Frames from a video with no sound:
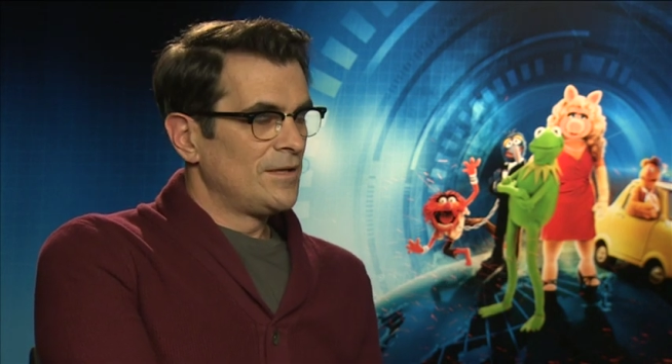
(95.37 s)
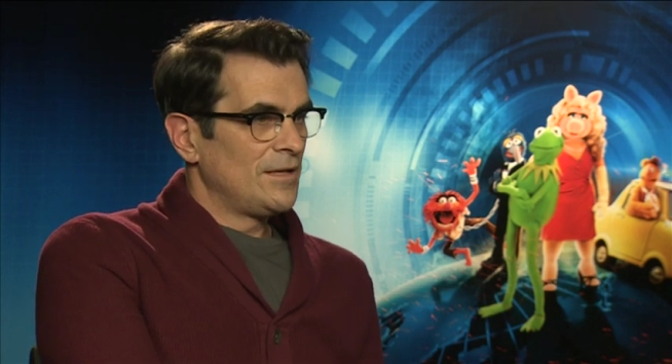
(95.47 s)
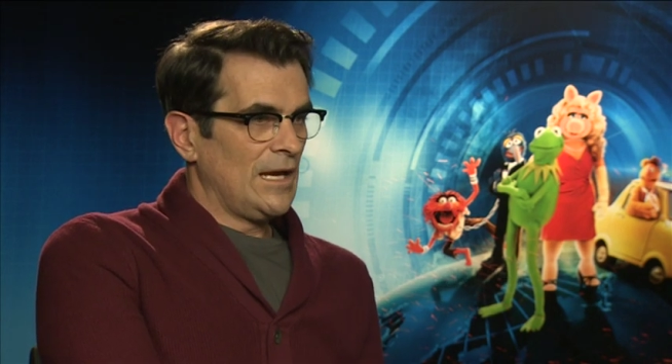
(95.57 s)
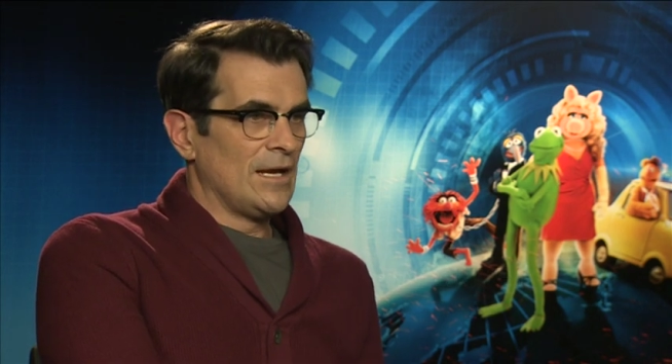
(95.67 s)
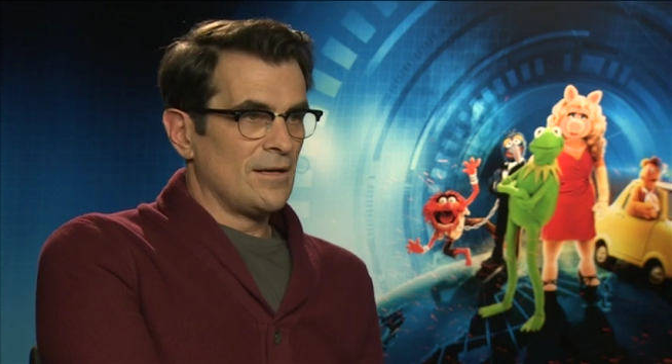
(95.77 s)

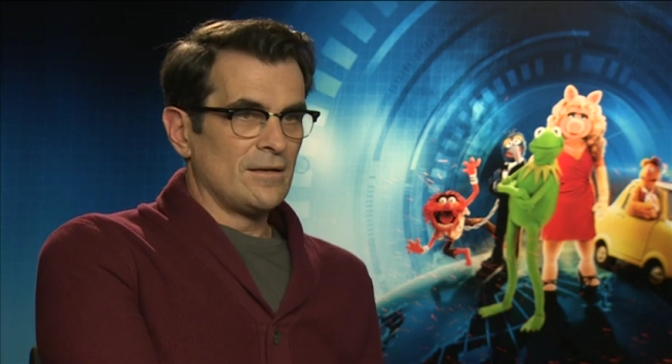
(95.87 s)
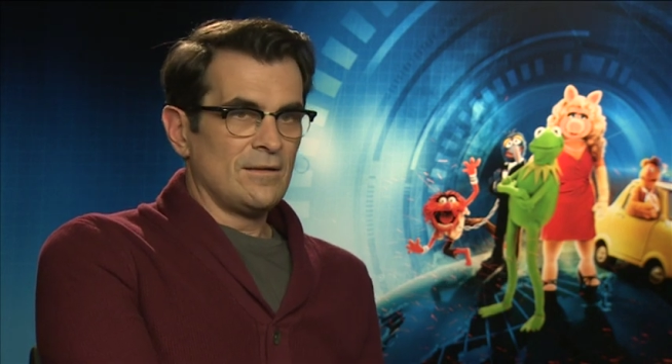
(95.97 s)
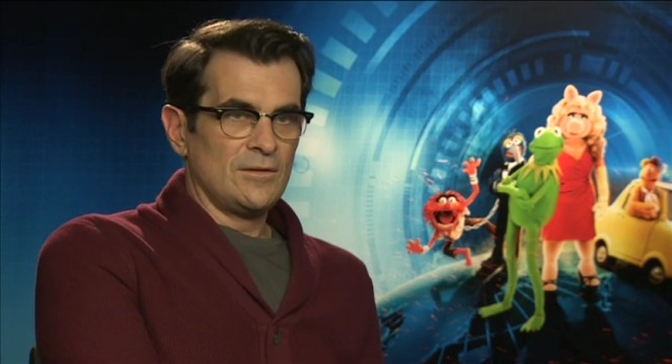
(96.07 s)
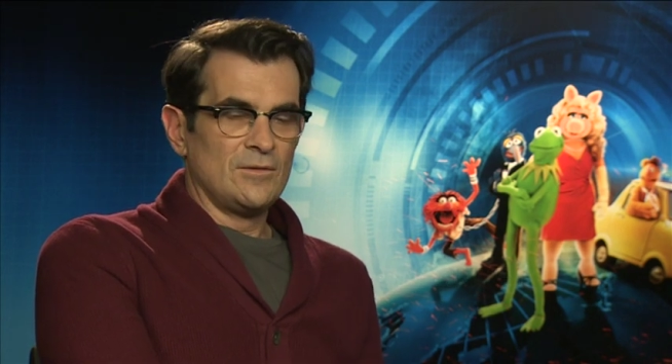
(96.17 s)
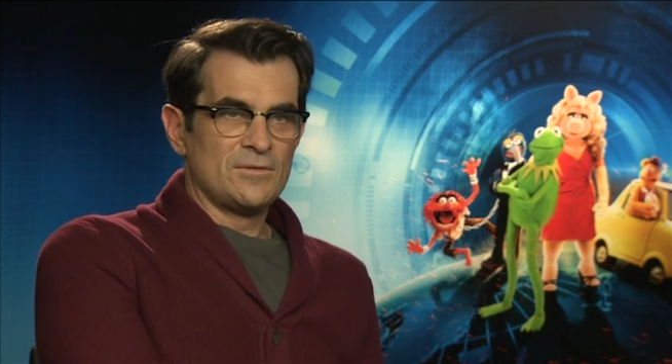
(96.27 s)
and
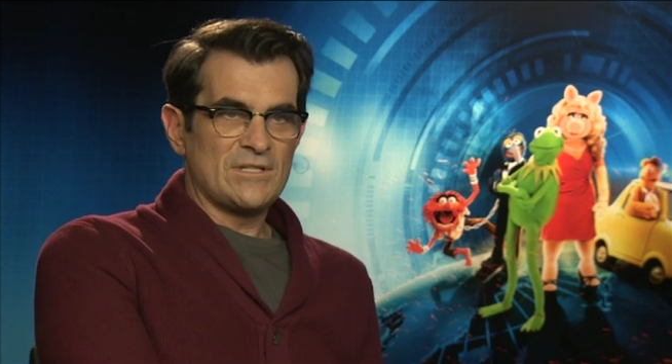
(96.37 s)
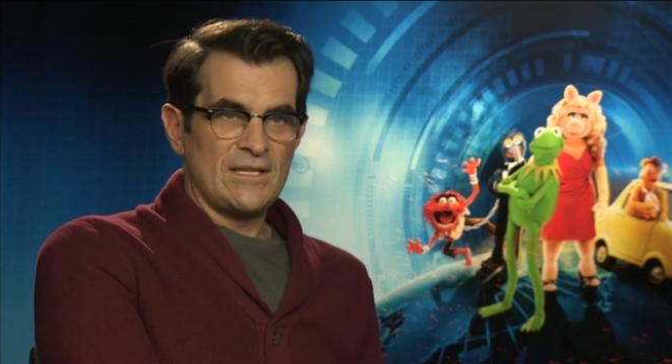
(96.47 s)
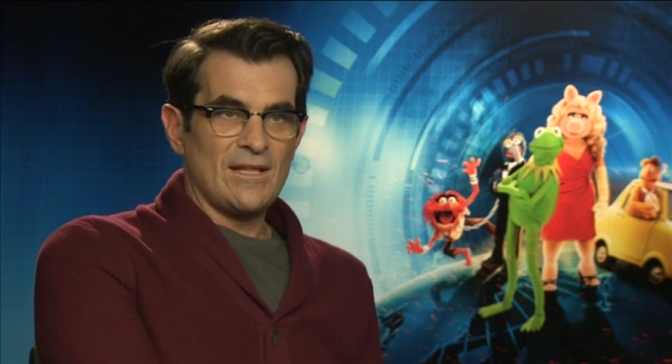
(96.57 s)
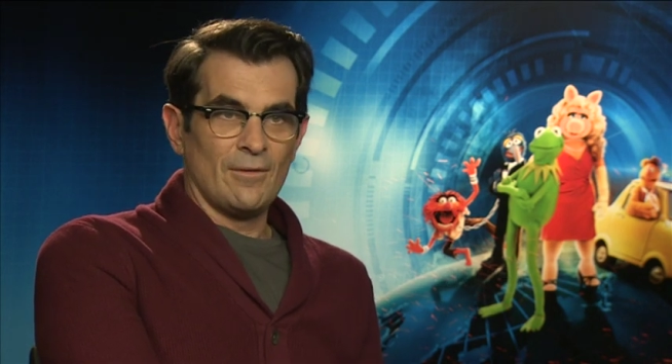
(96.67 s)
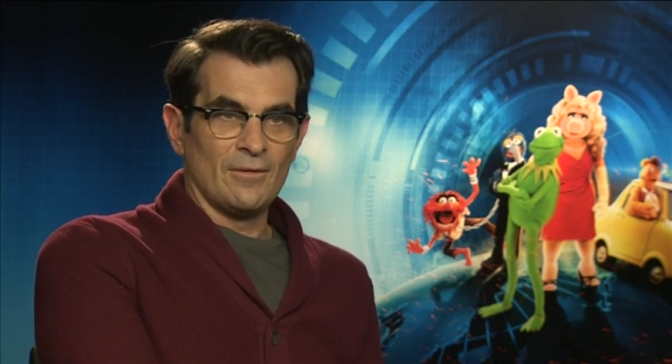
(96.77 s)
you see
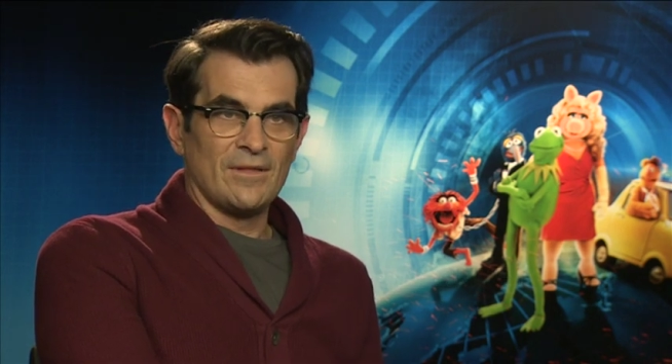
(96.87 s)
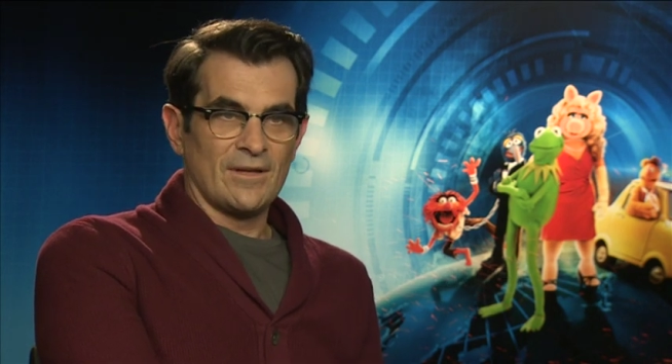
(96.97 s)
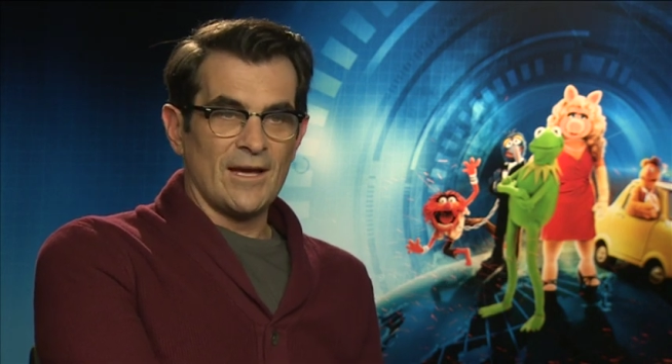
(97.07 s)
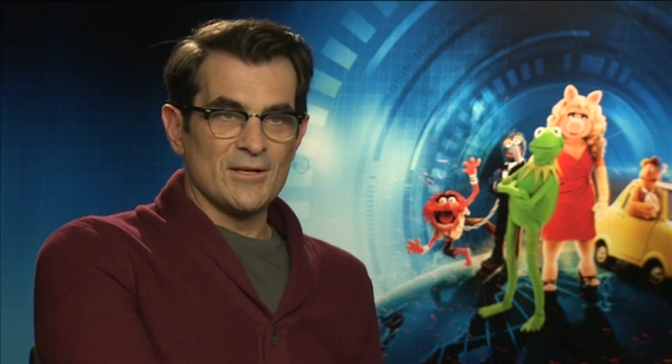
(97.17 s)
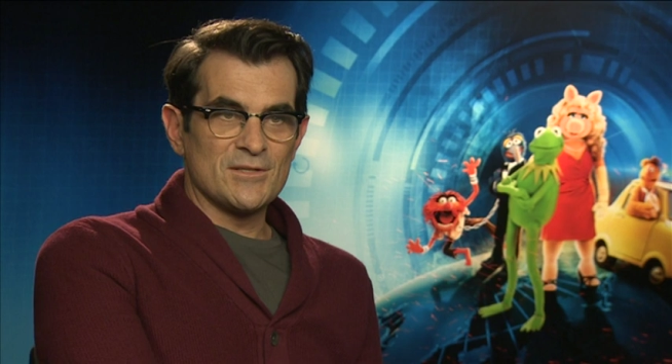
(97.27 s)
that with the
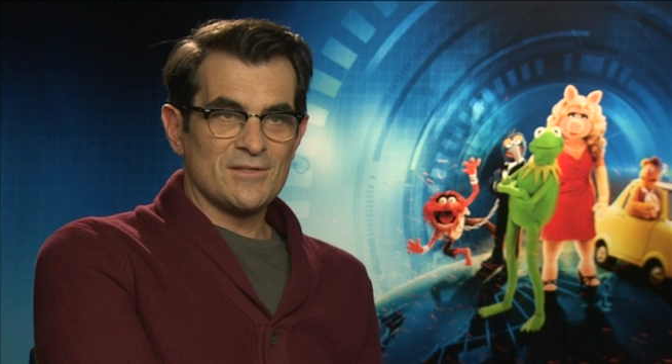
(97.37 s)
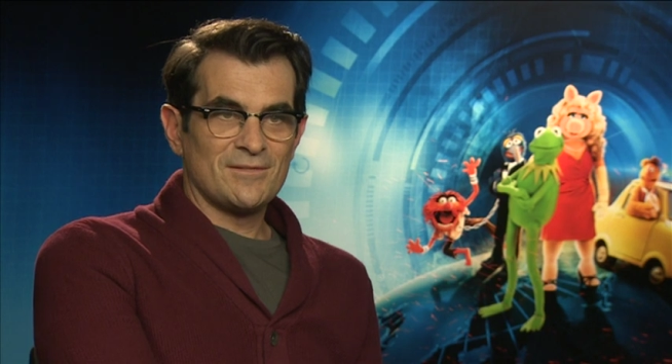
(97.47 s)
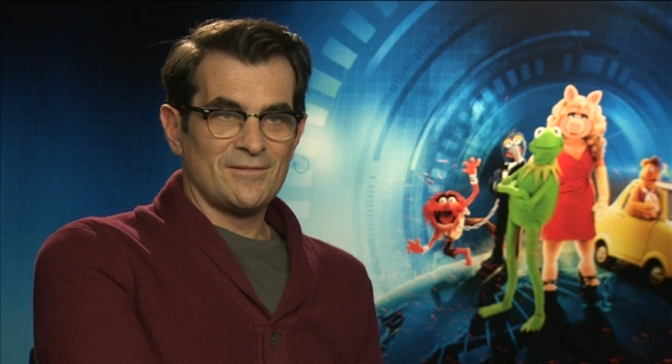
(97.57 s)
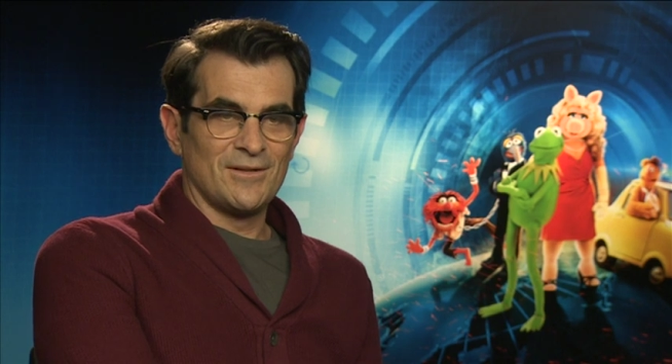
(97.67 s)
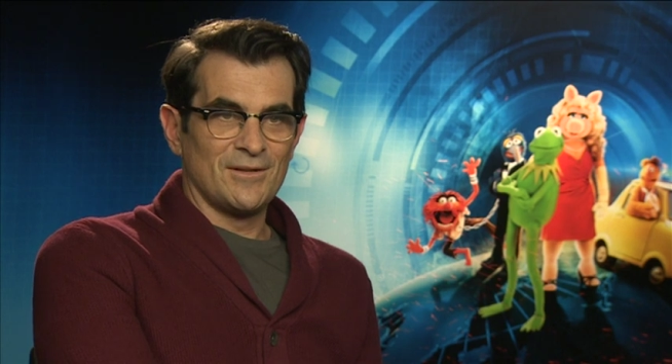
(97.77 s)
guys,
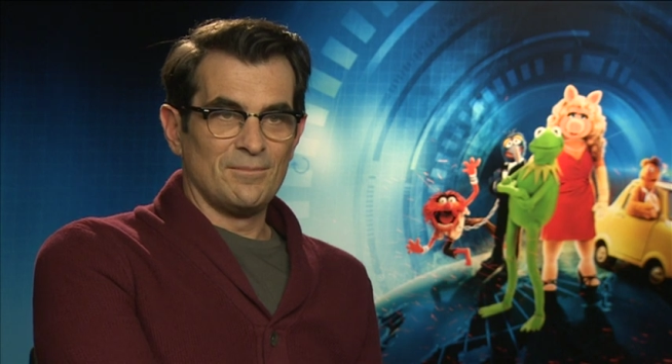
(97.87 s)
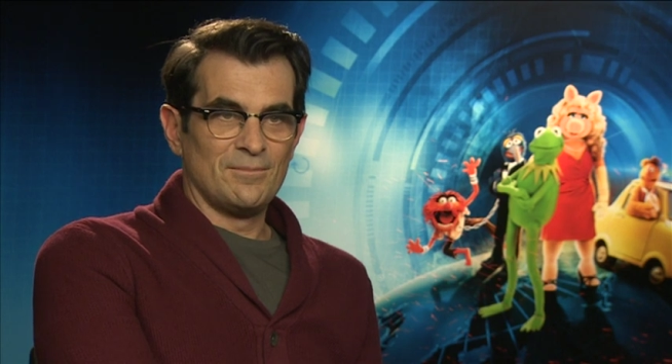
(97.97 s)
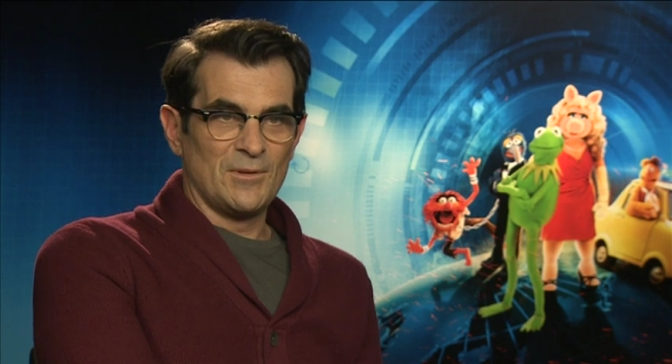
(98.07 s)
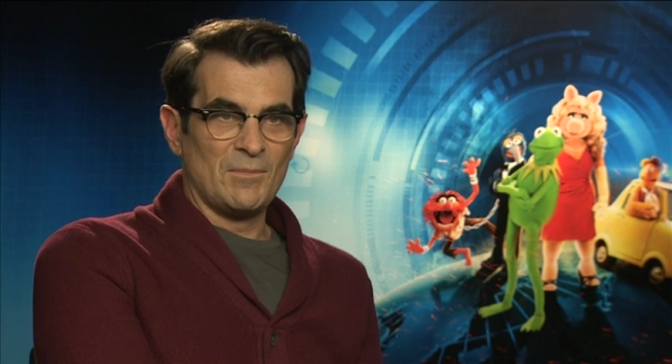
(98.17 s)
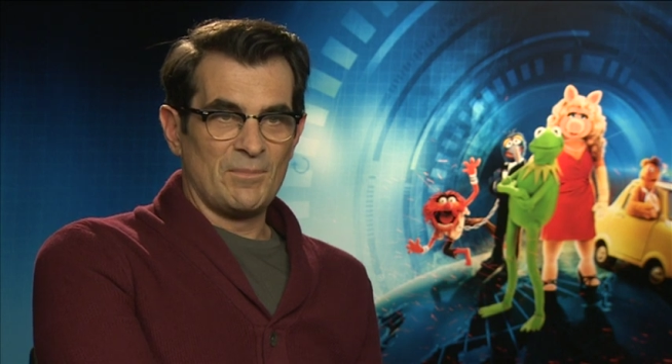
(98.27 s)
the
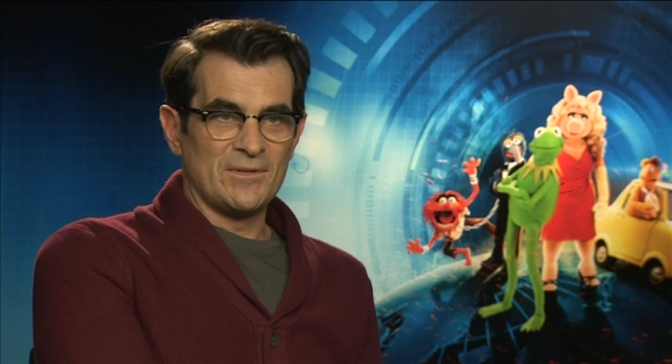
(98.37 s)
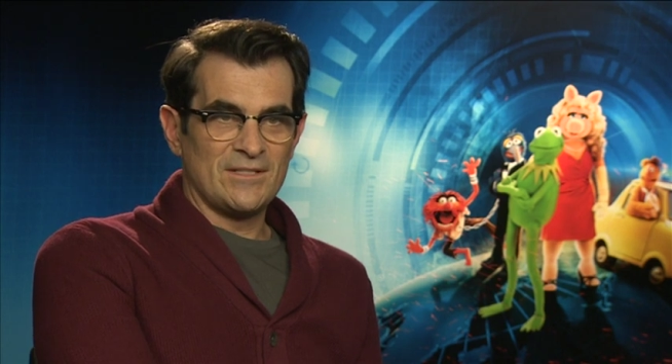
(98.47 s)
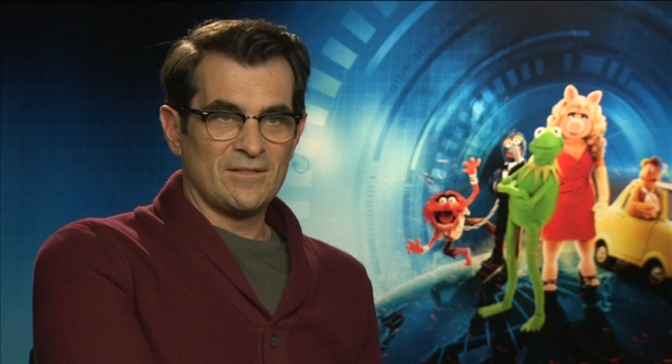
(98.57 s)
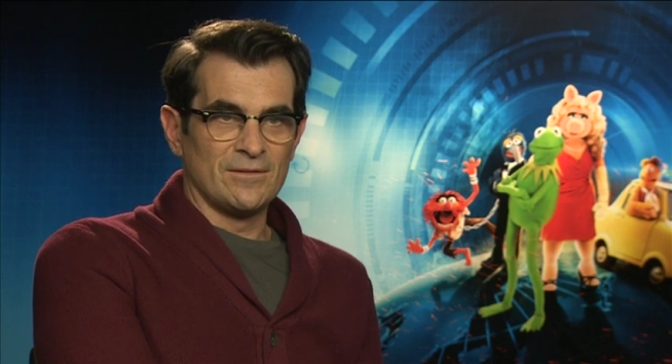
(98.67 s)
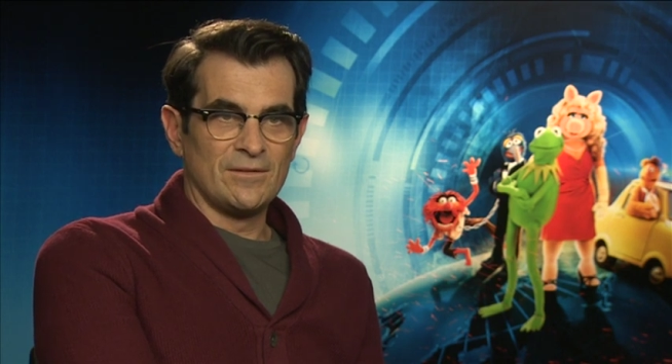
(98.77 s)

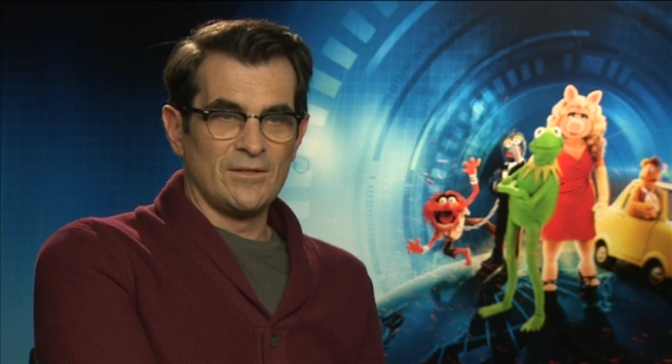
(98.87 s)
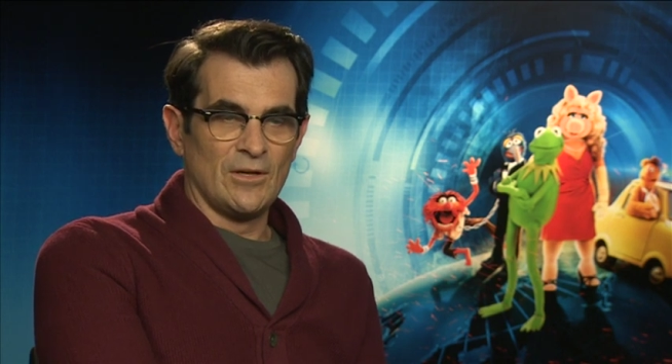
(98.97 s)
Muppeteers.